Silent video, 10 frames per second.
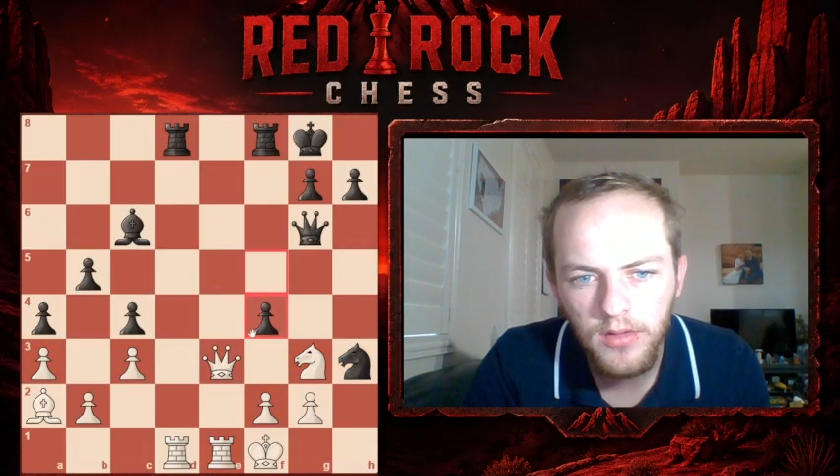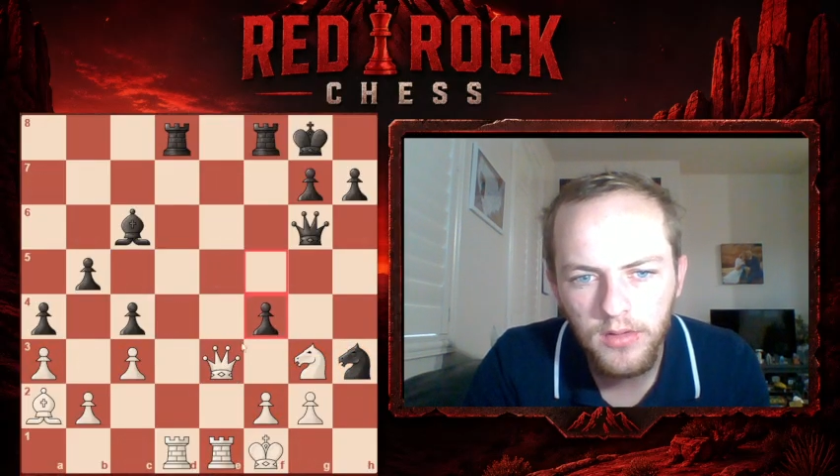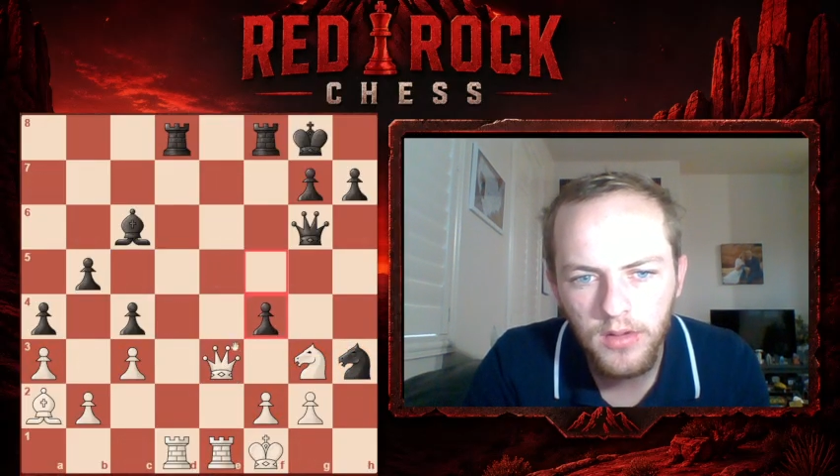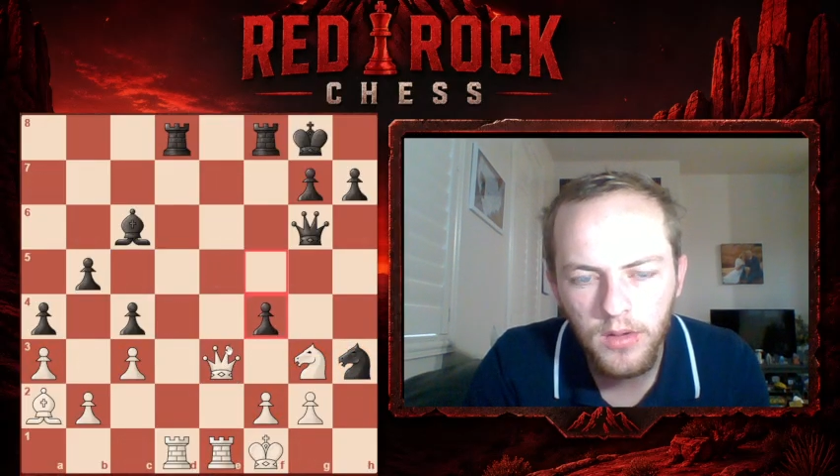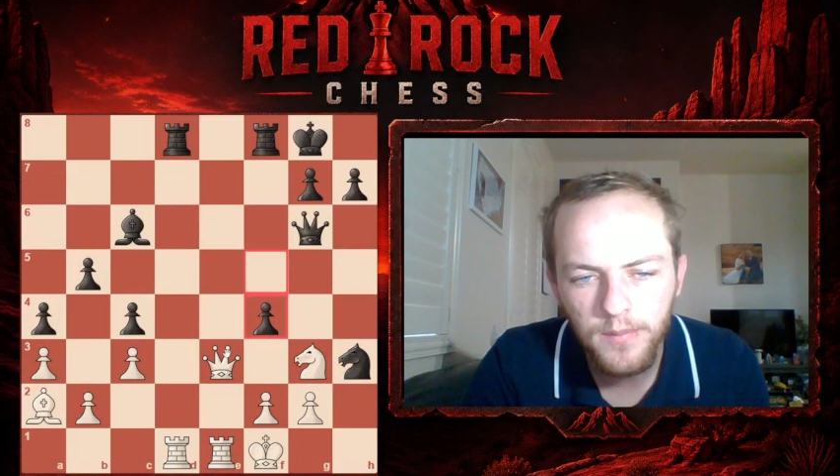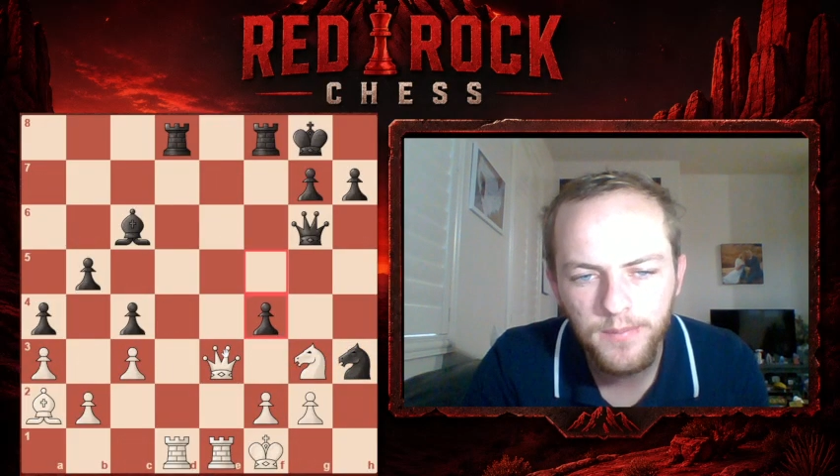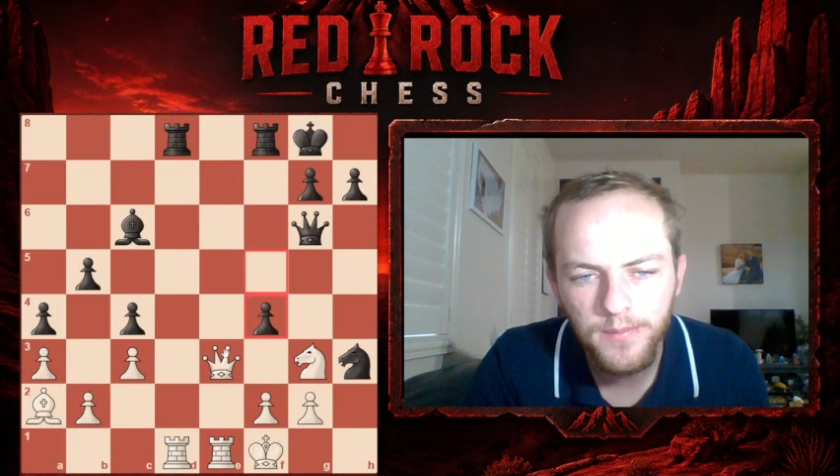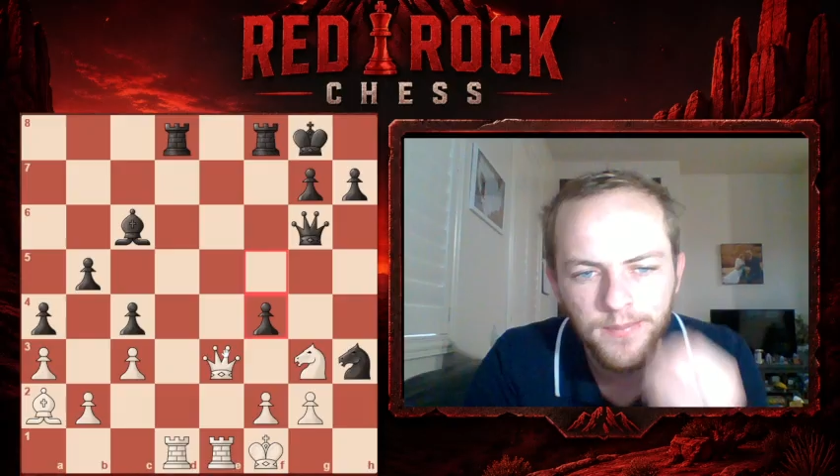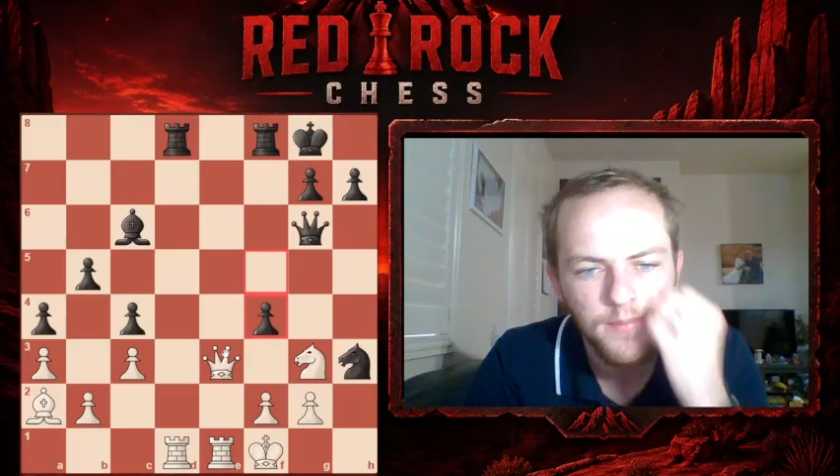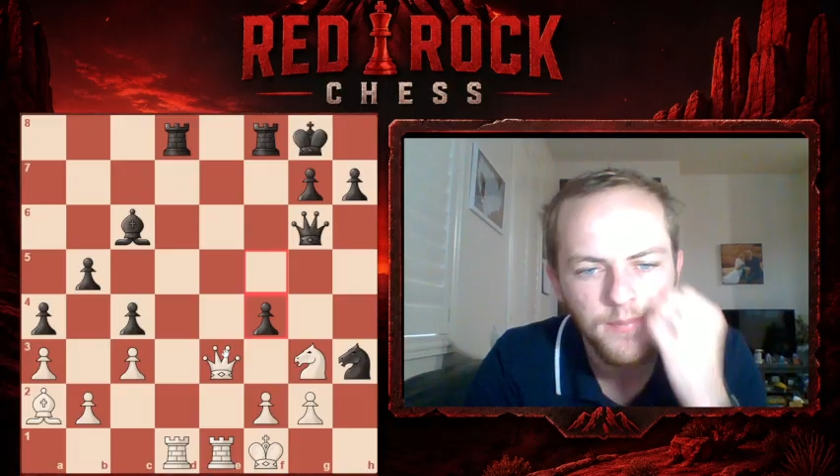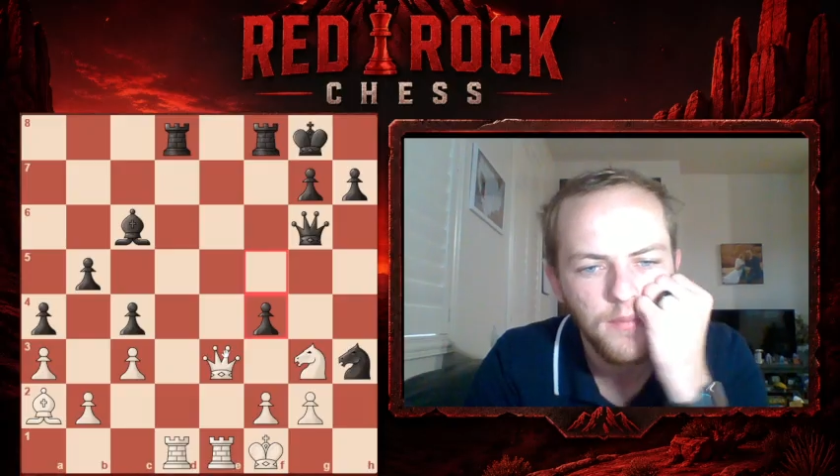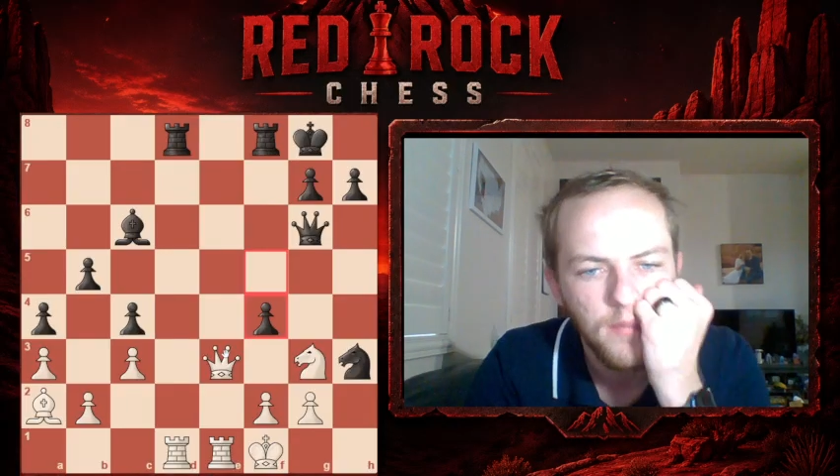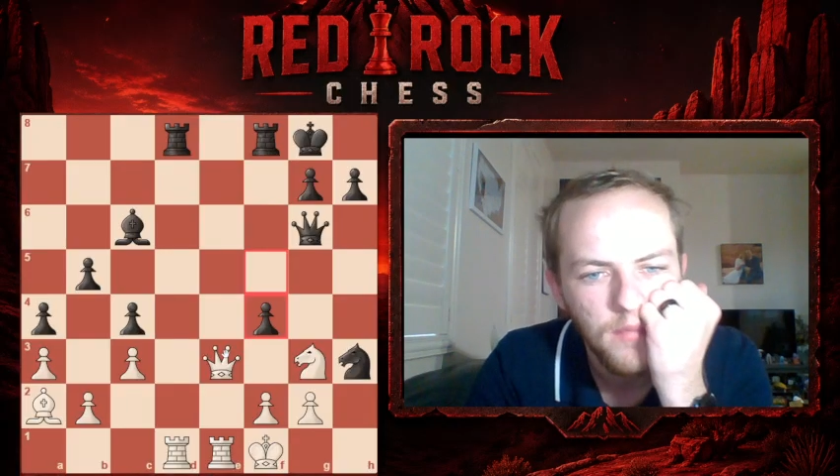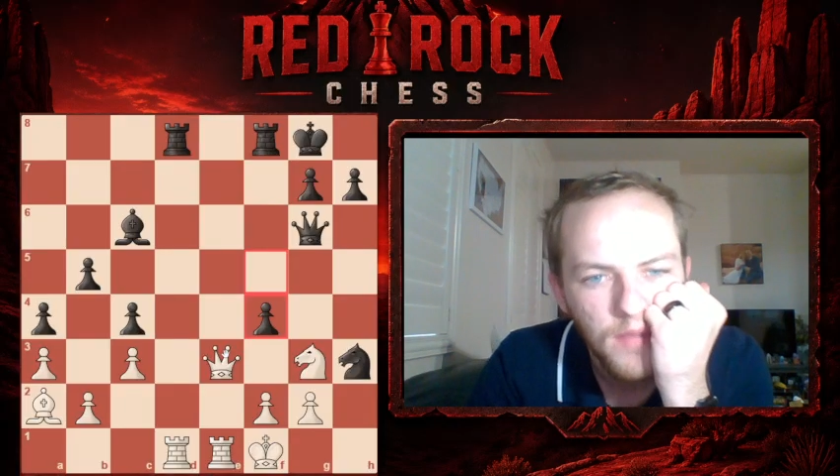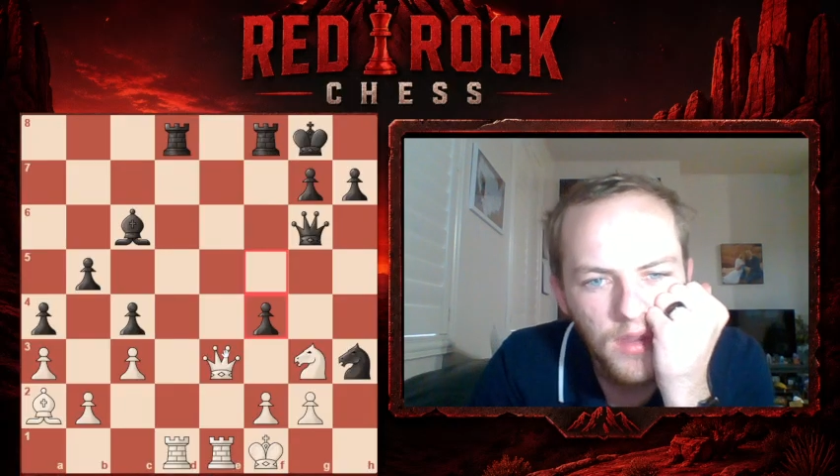So,
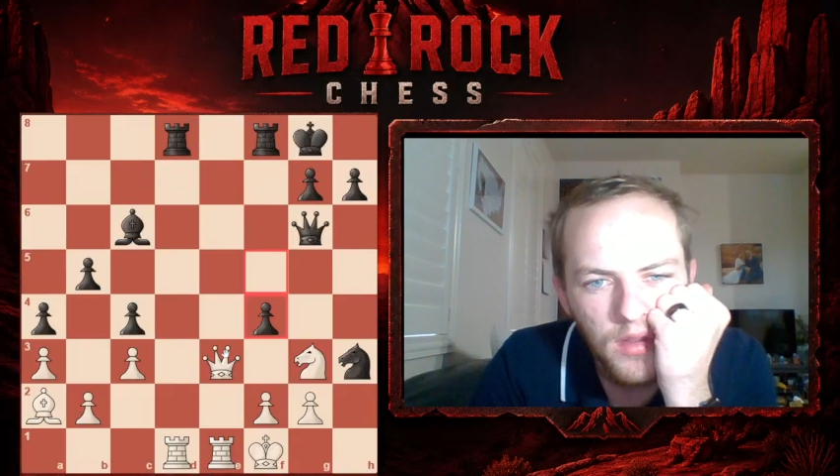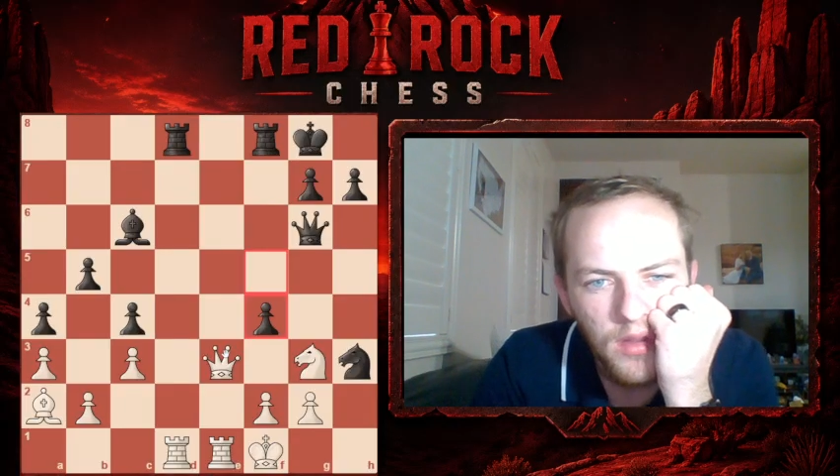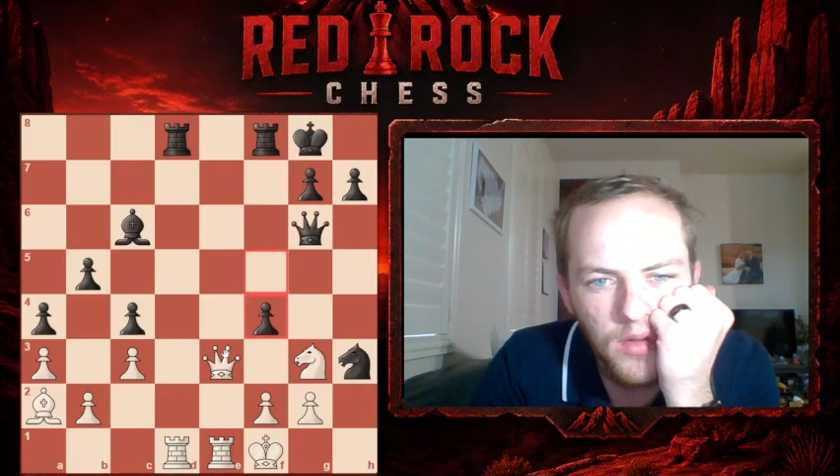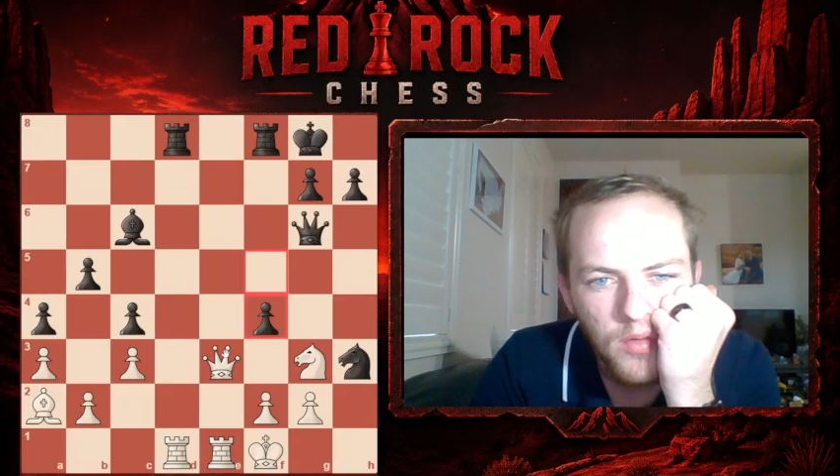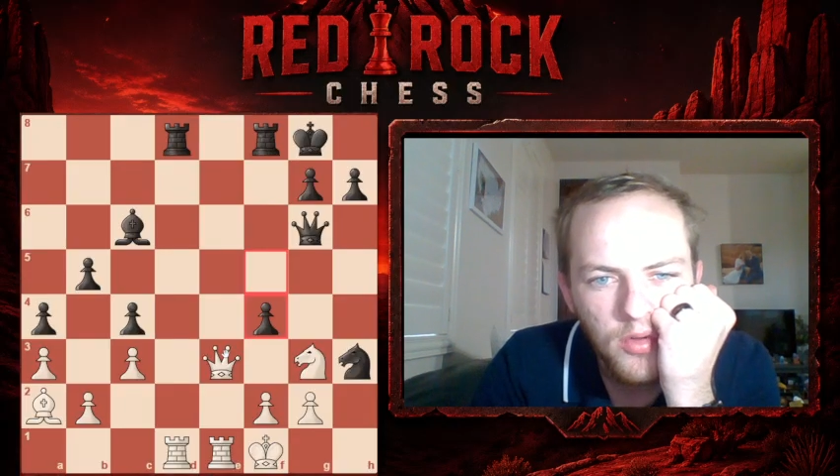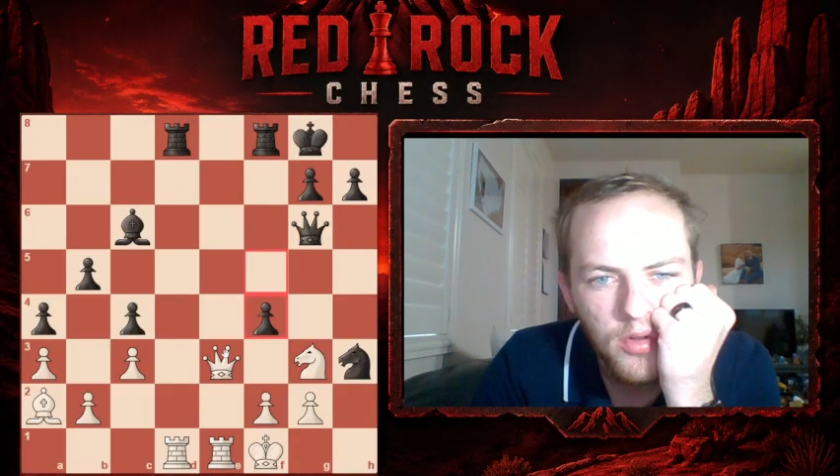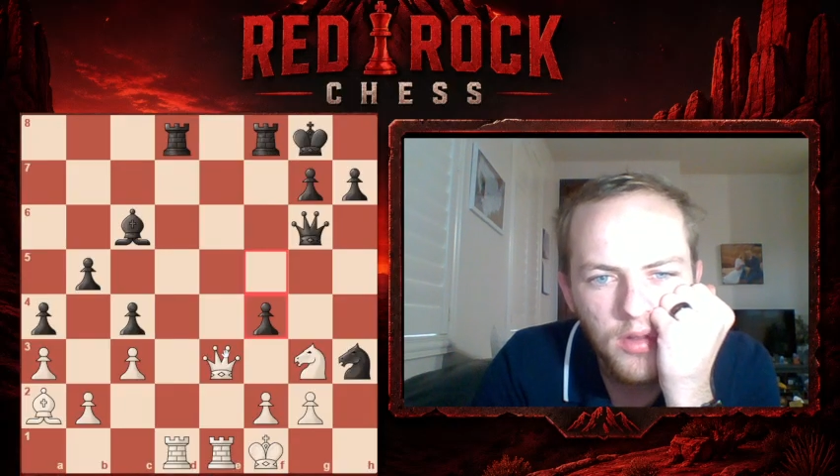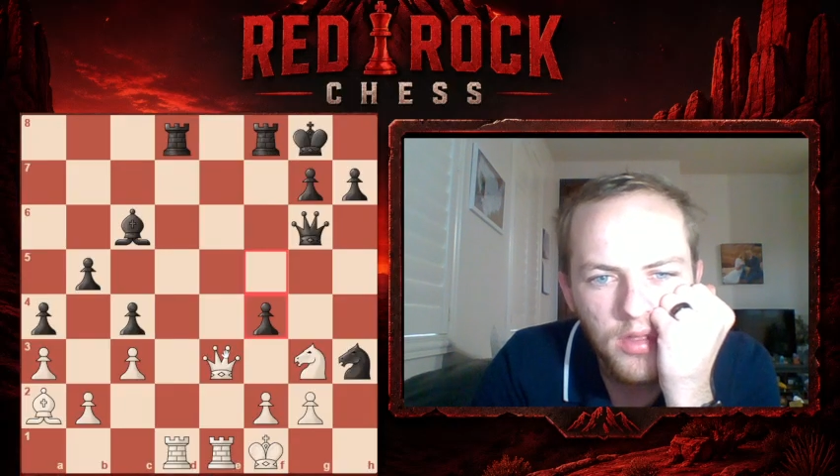we should